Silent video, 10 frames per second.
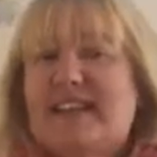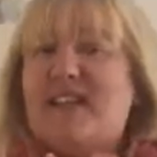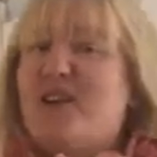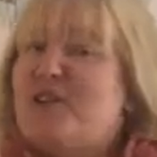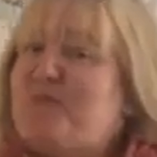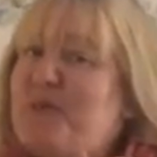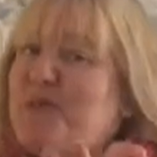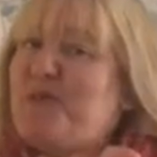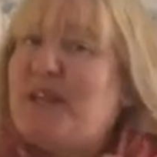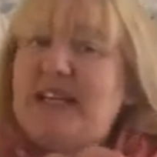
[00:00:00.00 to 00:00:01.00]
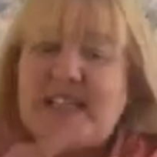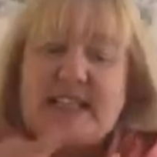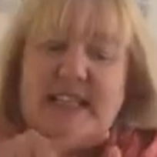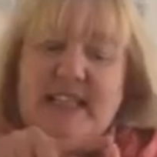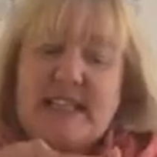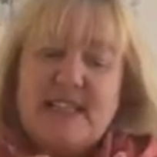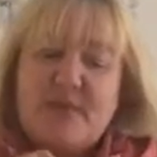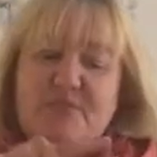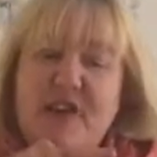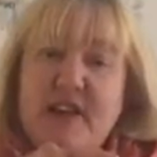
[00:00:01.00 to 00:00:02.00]
it's last but not least, because this is the
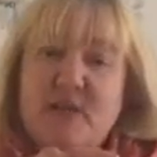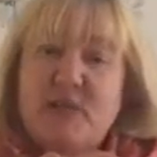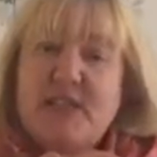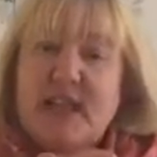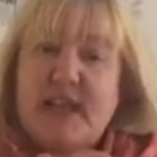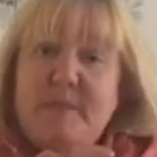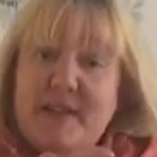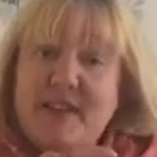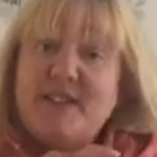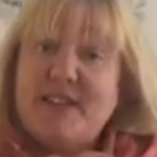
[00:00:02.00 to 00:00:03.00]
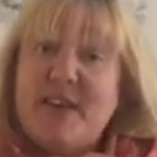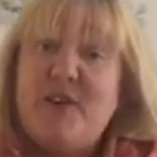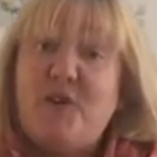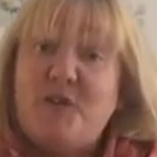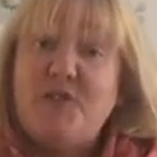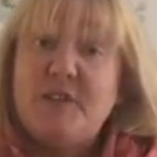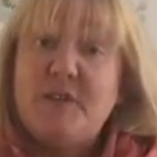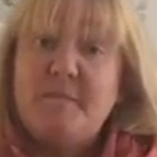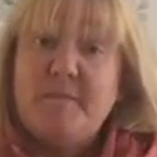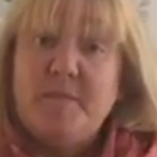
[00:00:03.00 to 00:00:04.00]
prayer that we say about ourselves.
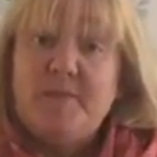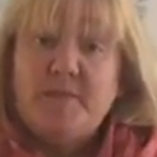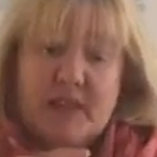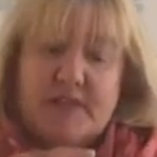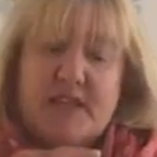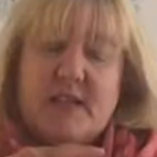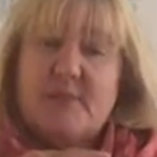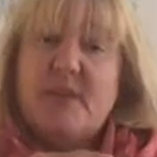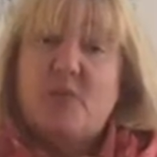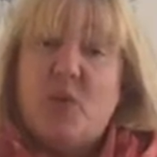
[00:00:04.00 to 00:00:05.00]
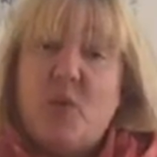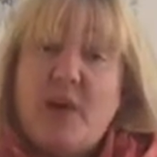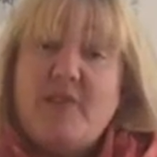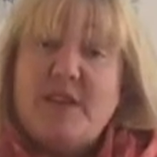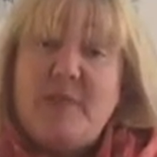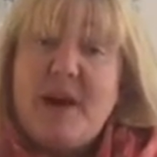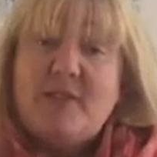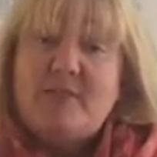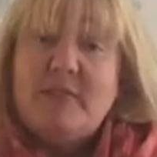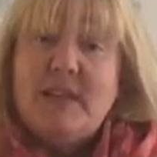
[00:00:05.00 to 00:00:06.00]
If there's something that we're worried
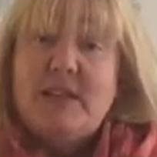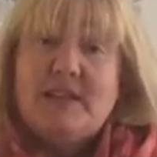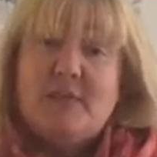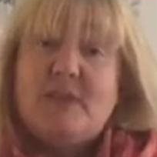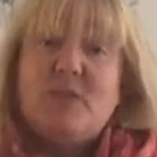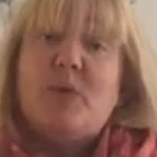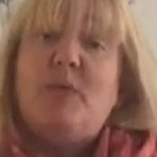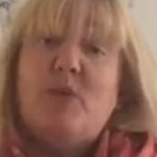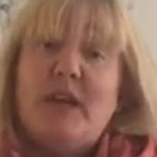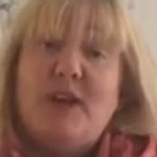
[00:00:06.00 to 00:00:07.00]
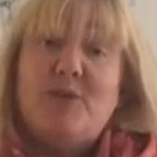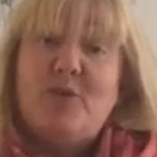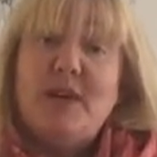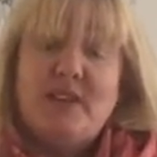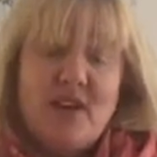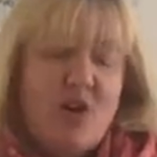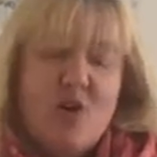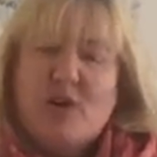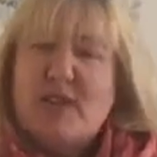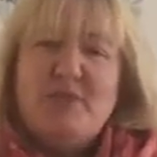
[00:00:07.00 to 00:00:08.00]
about, something that we want help with,
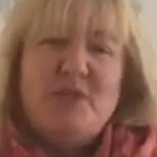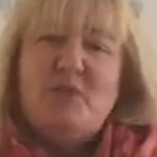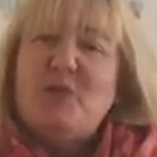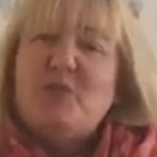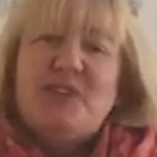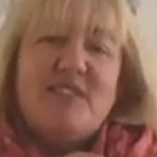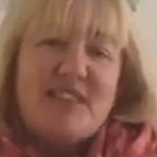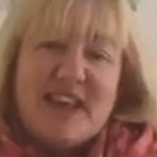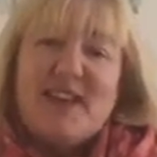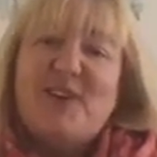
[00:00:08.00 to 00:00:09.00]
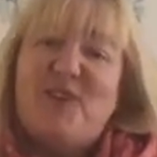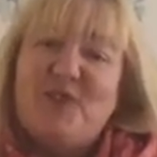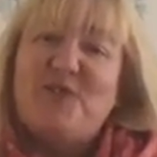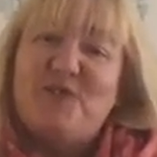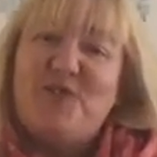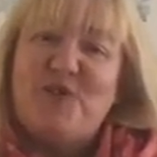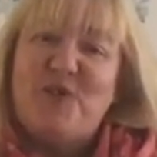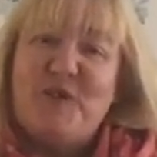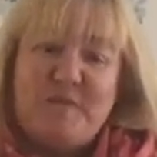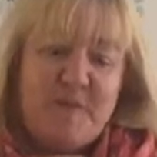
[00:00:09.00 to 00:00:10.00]
or something that we want to thank God for,
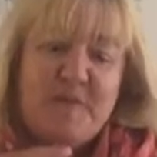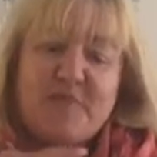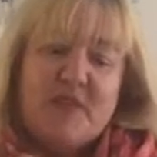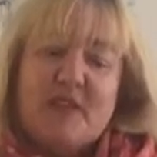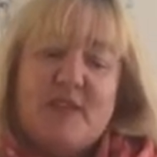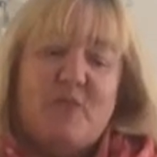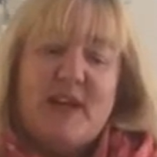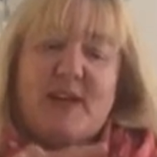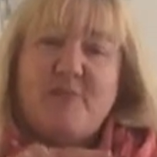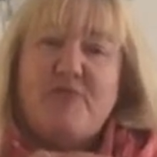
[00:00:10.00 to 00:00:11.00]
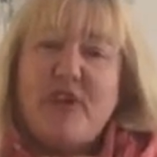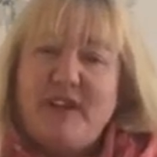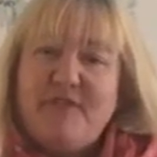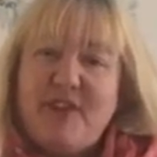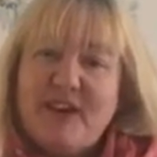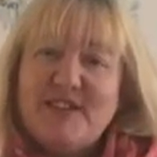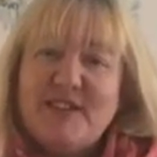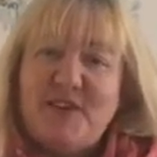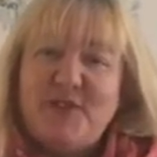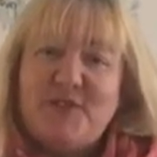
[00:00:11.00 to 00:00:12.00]
then we can pray for
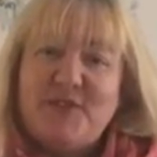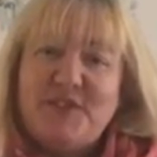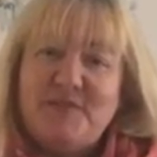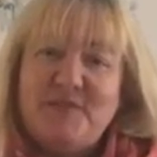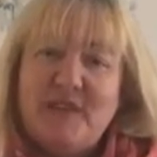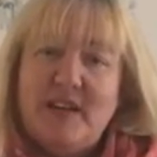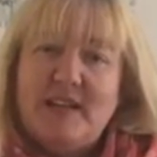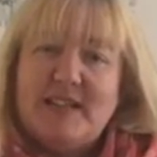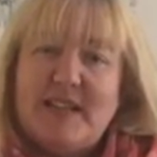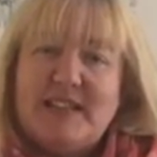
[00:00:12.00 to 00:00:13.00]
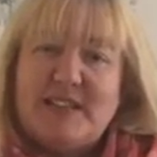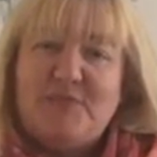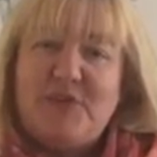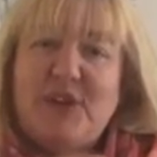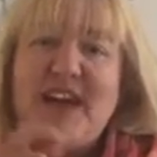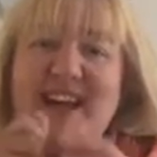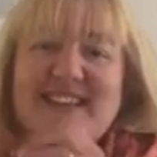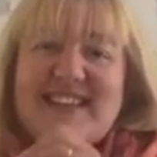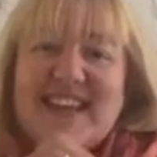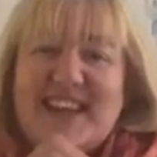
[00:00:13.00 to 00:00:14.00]
ourselves. So let's just put our
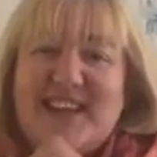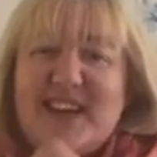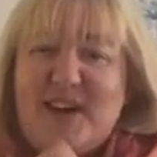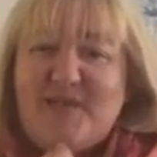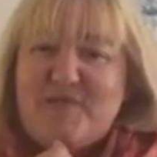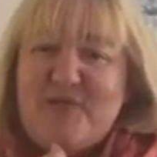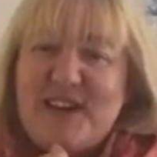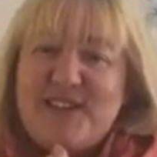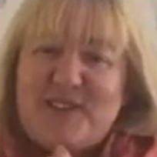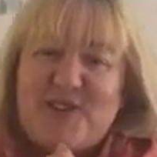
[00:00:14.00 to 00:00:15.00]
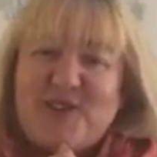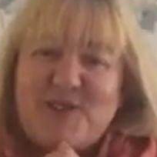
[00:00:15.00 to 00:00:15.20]
hands together now and pray to God.